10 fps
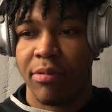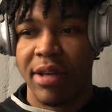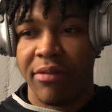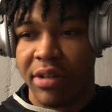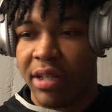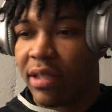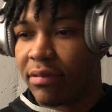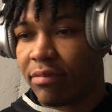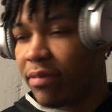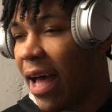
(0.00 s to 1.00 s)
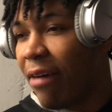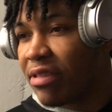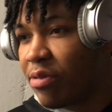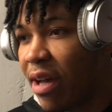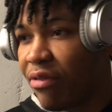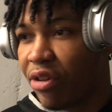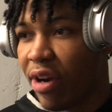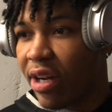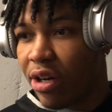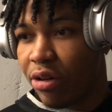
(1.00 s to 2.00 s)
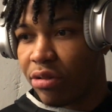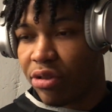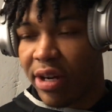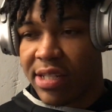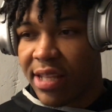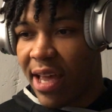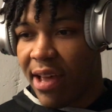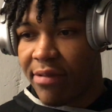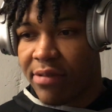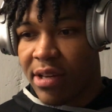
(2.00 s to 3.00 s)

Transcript: We have a great coach, great staff.